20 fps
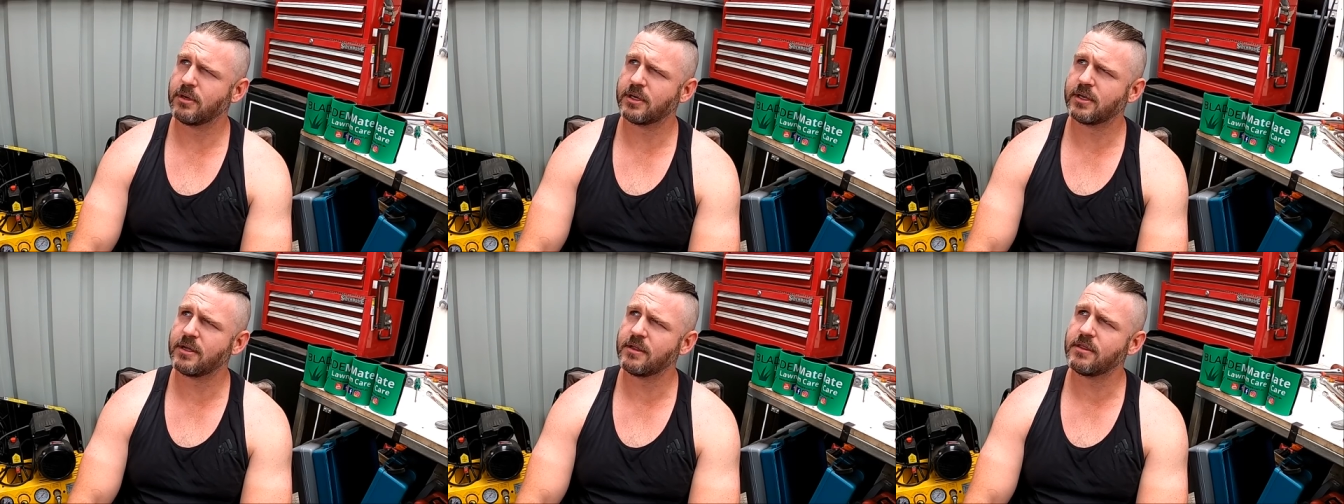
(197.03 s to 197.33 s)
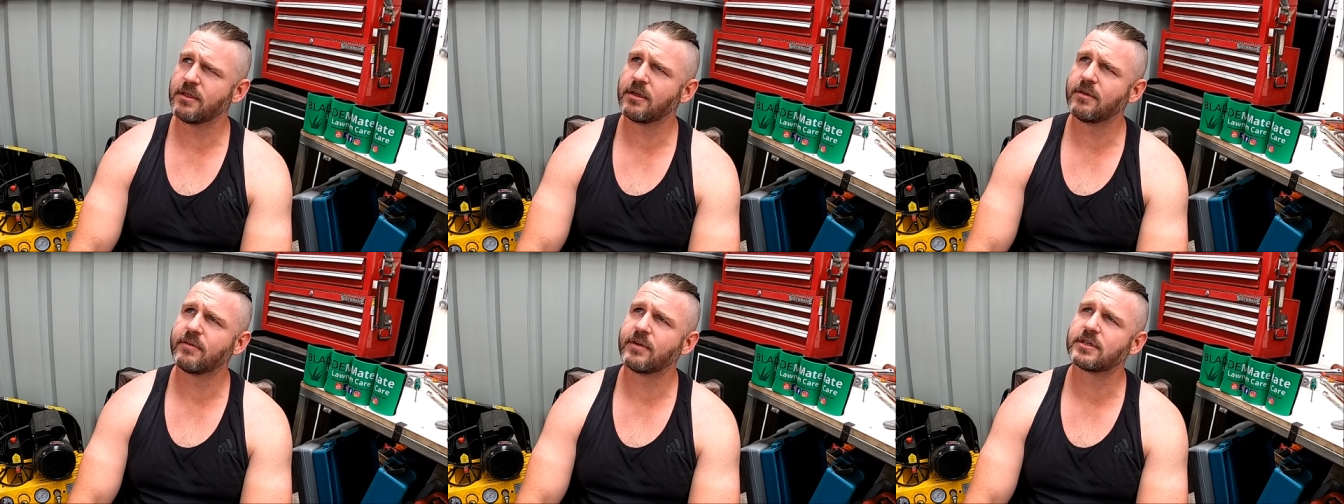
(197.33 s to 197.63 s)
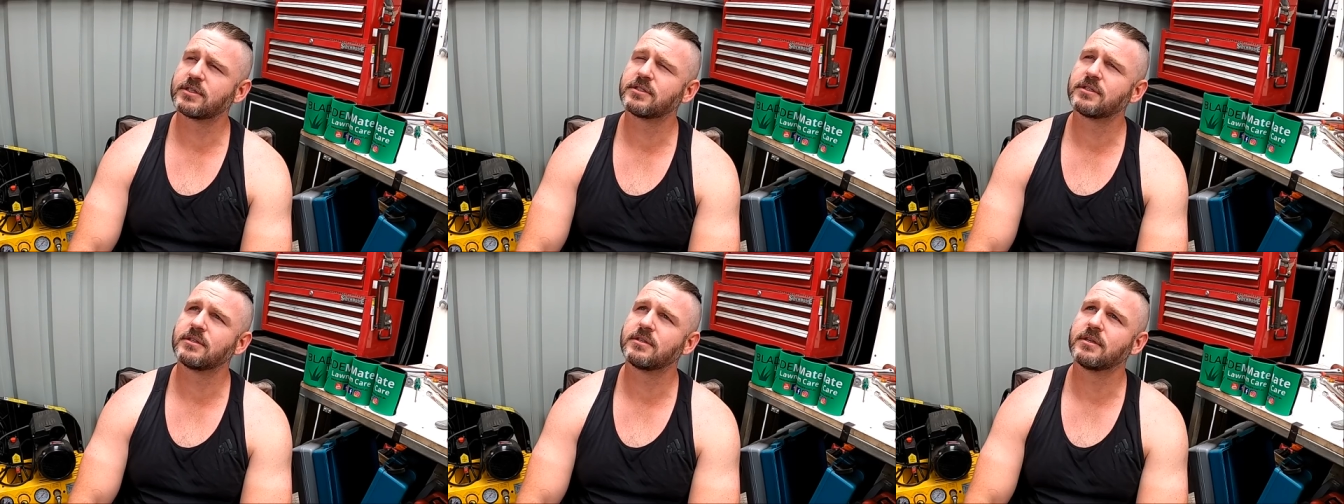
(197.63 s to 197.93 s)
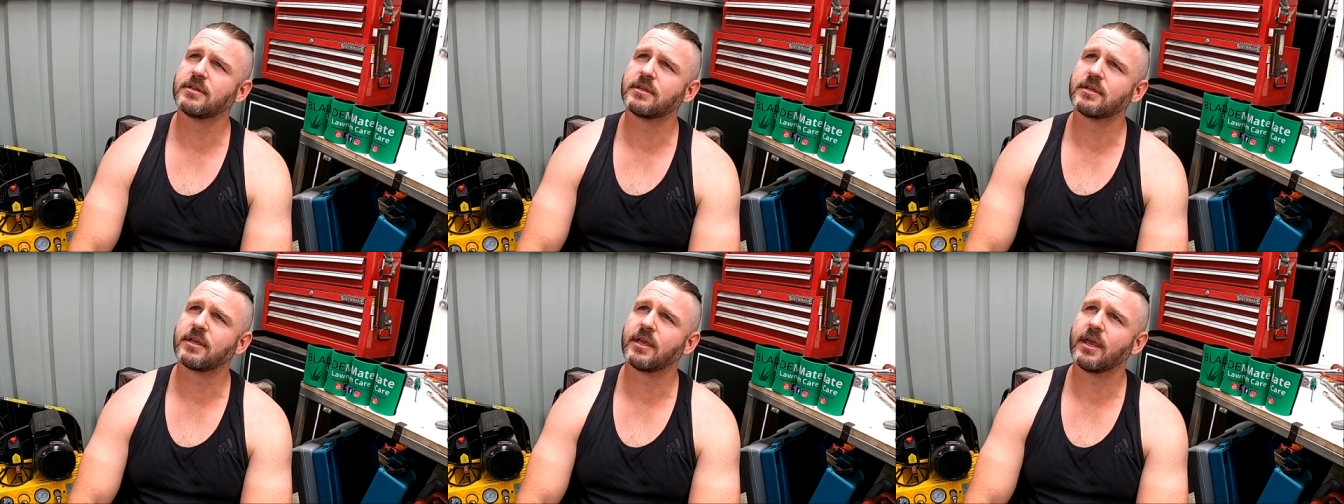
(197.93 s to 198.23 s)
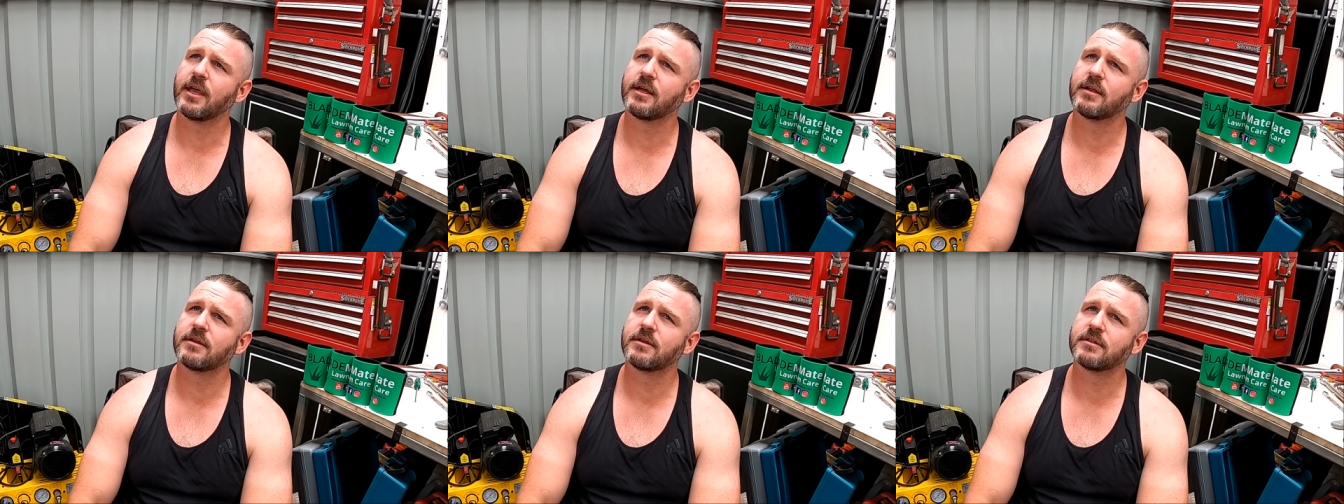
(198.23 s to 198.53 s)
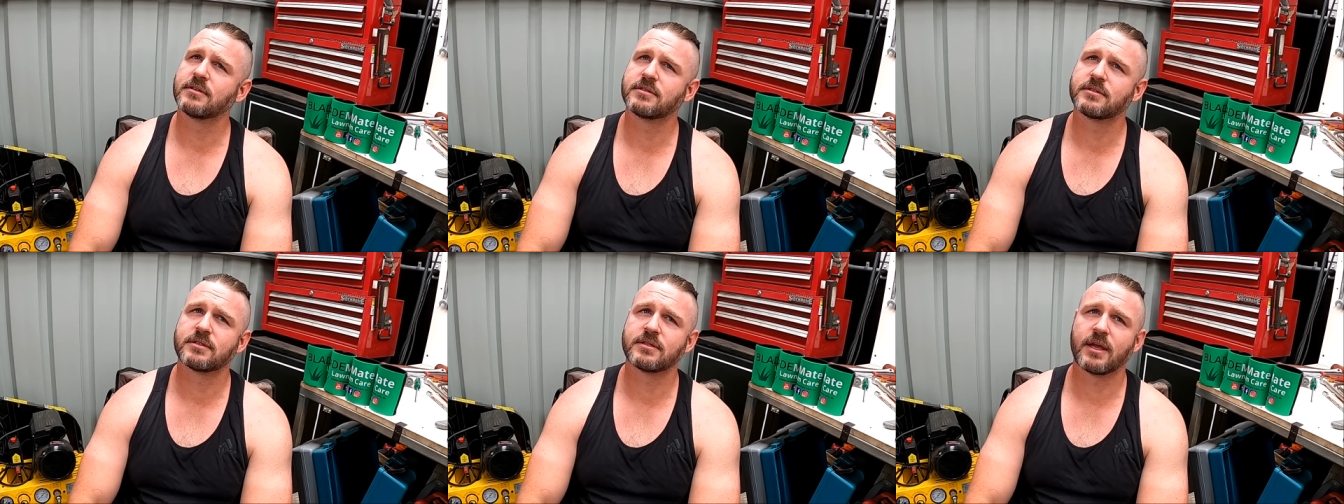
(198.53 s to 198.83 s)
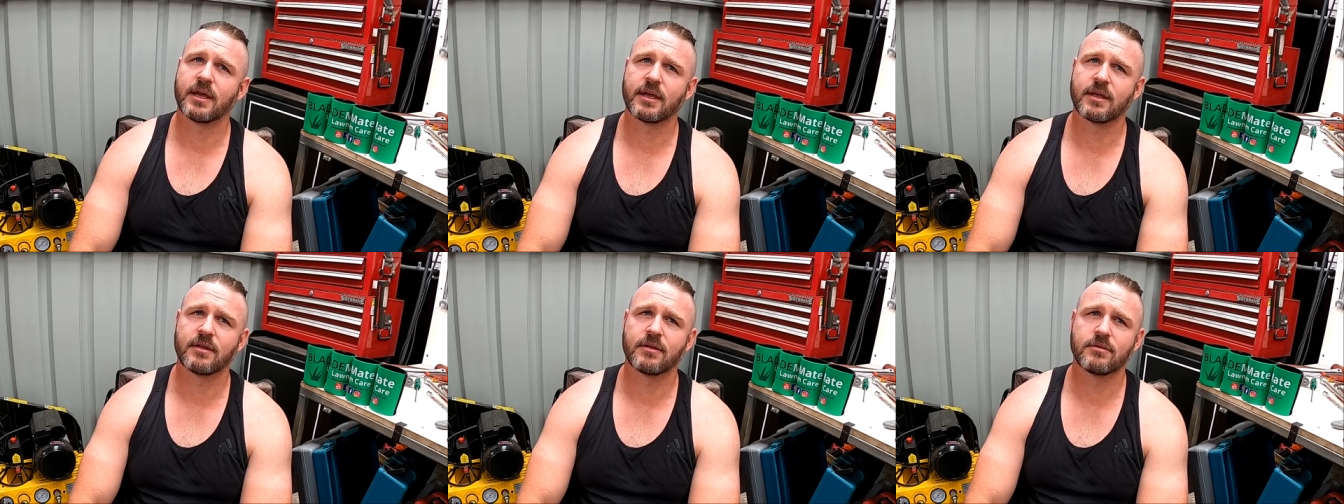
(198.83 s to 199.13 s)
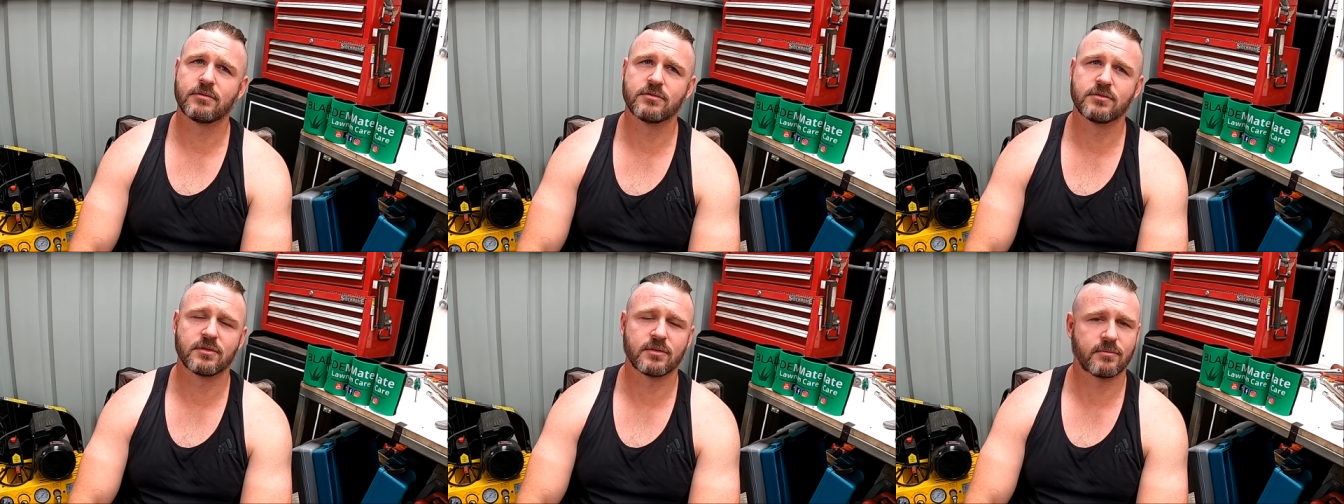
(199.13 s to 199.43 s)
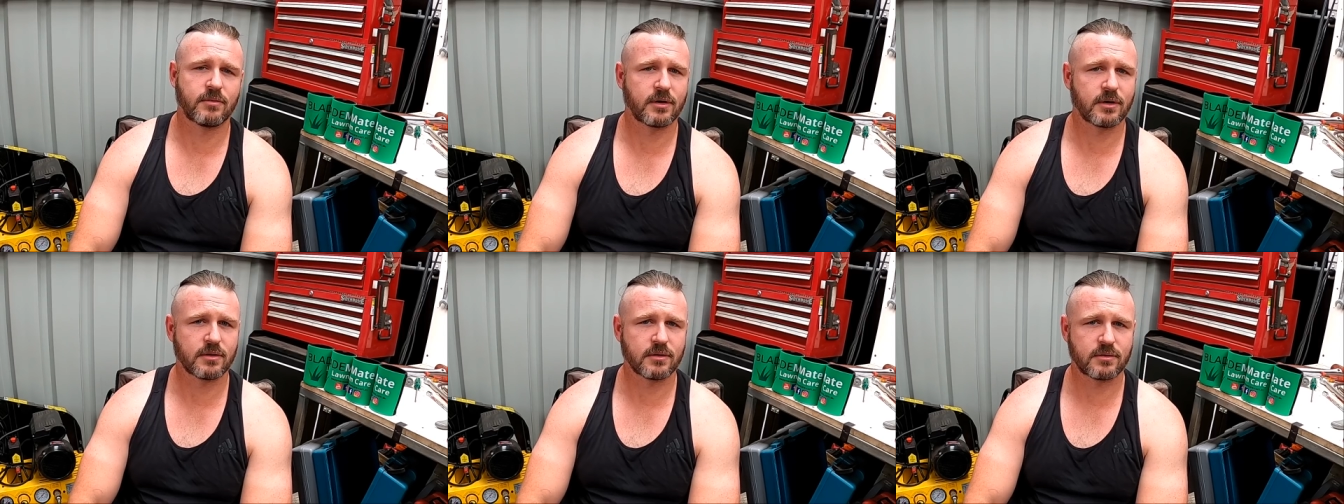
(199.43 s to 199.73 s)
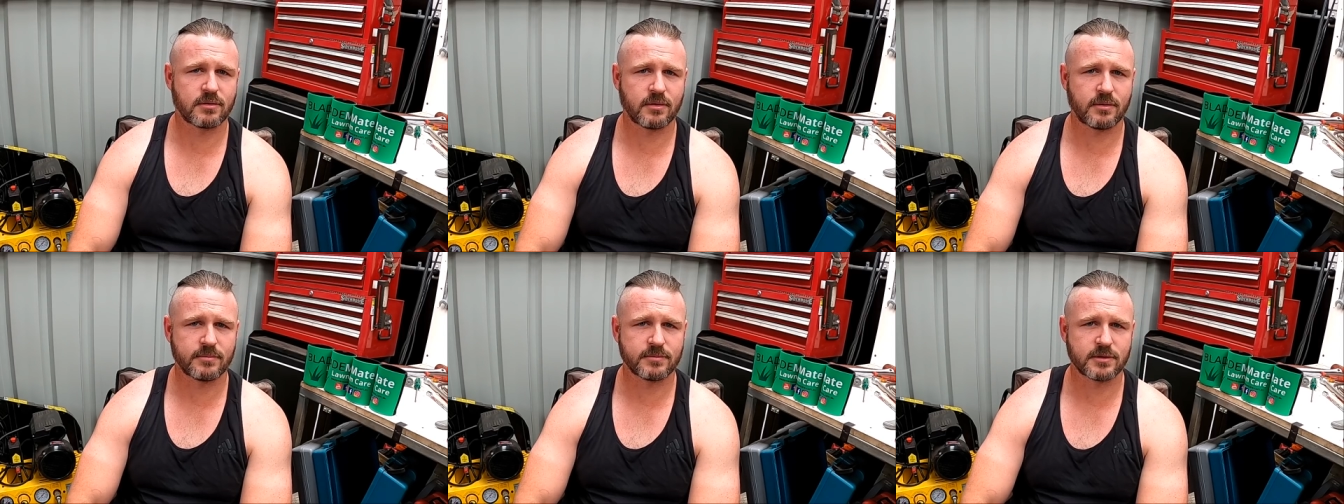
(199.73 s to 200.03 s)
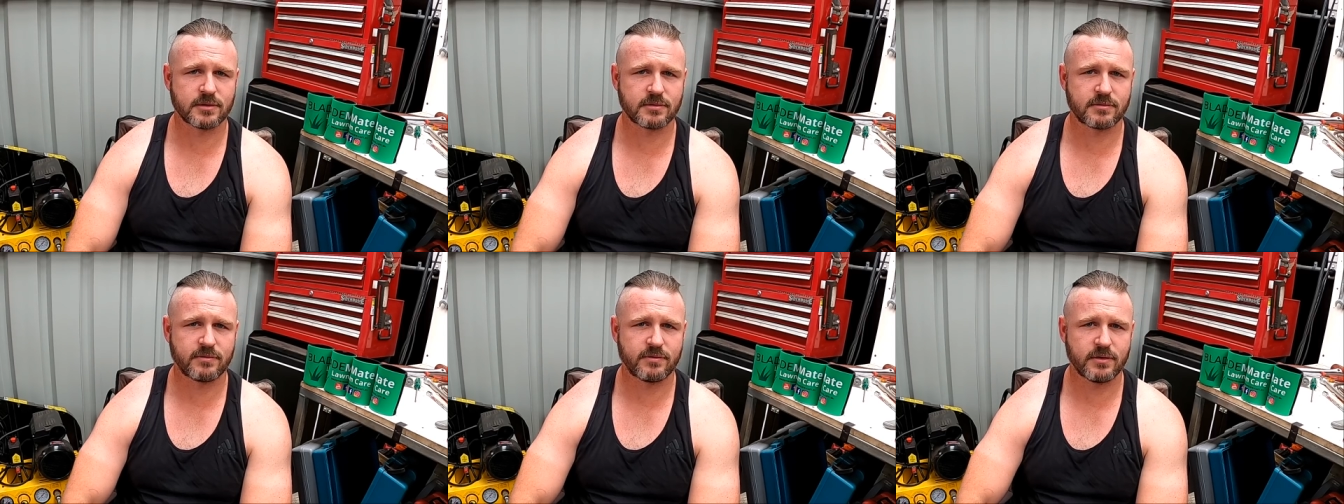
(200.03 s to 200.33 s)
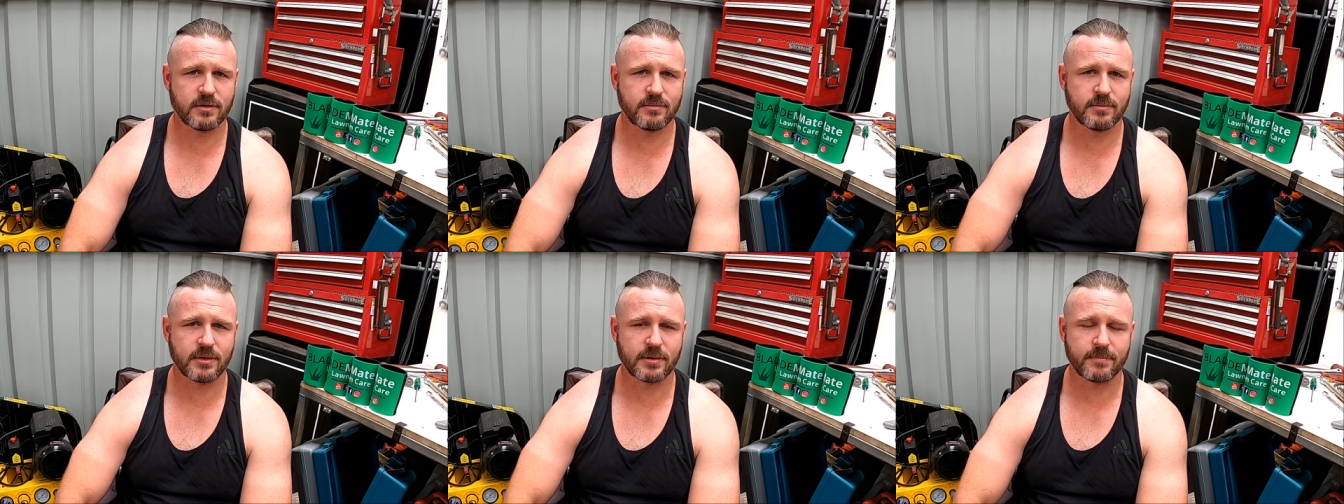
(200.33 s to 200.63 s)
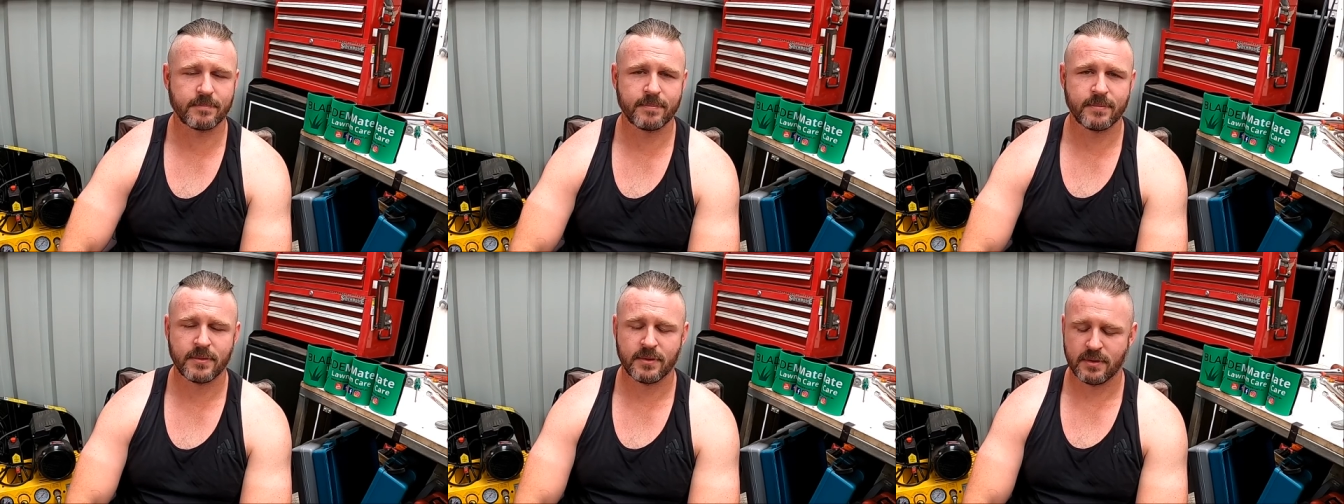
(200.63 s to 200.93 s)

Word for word: I don't think I've actually encountered a snake during one of the times I was filming.